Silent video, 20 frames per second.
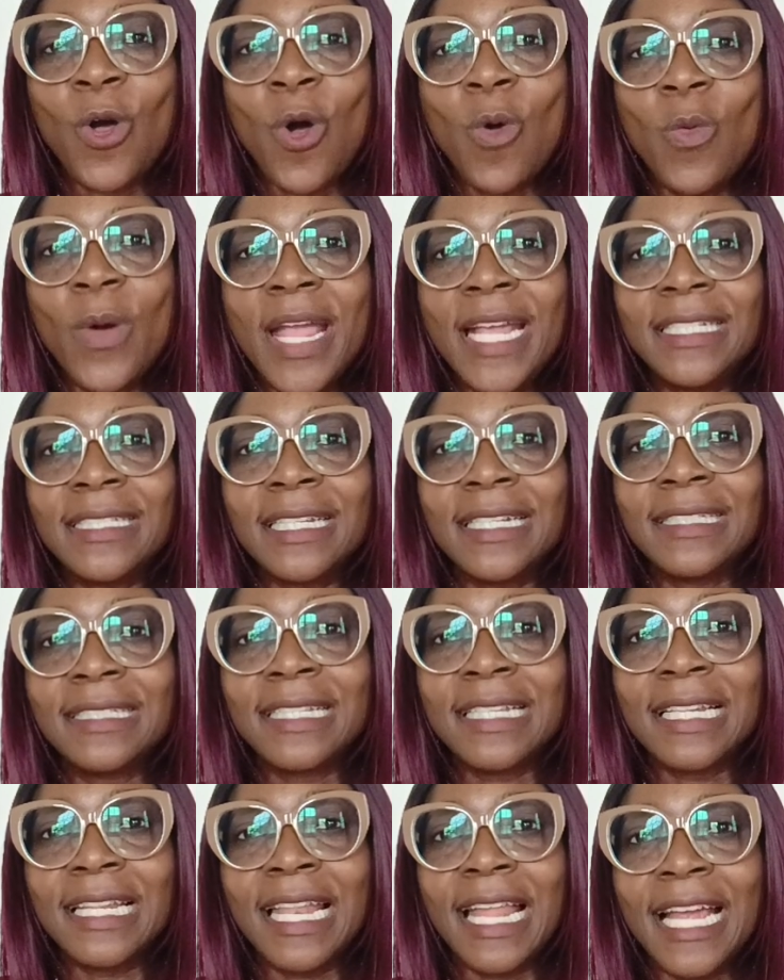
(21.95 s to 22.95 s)
always a
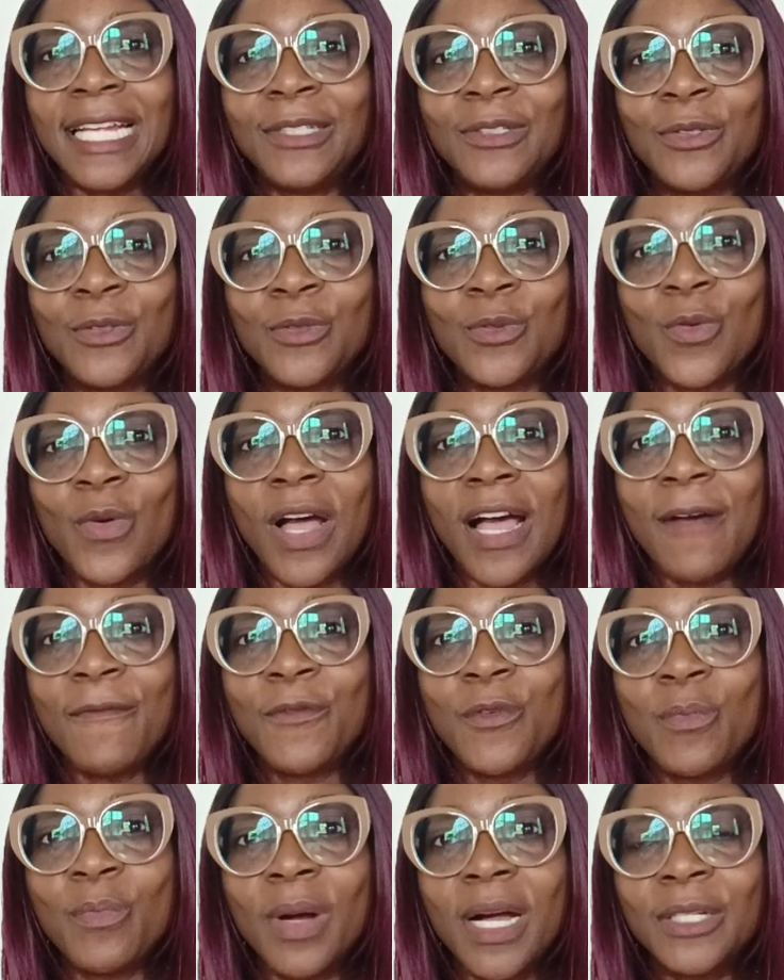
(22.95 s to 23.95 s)
delight to
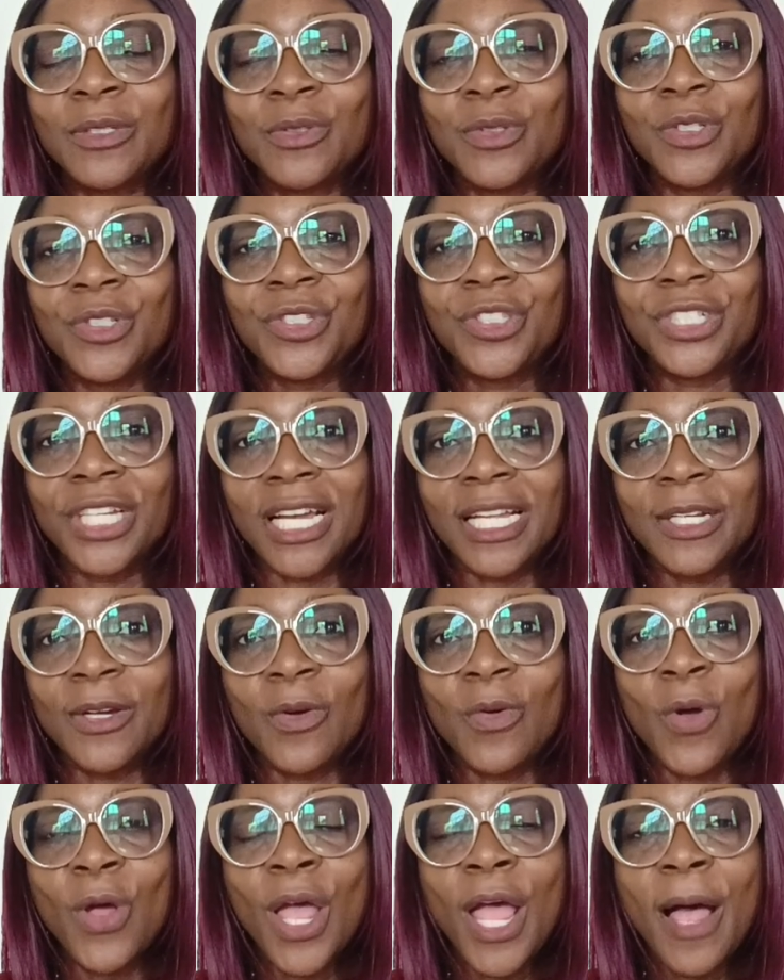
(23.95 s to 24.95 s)
have you back to this
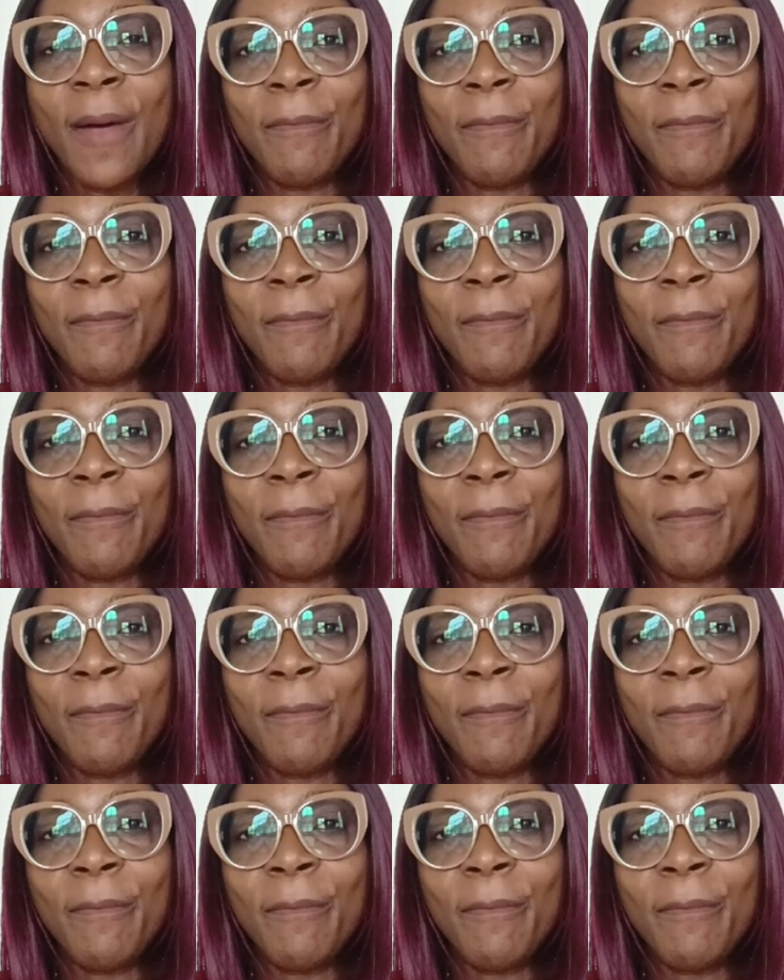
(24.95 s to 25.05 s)
channel.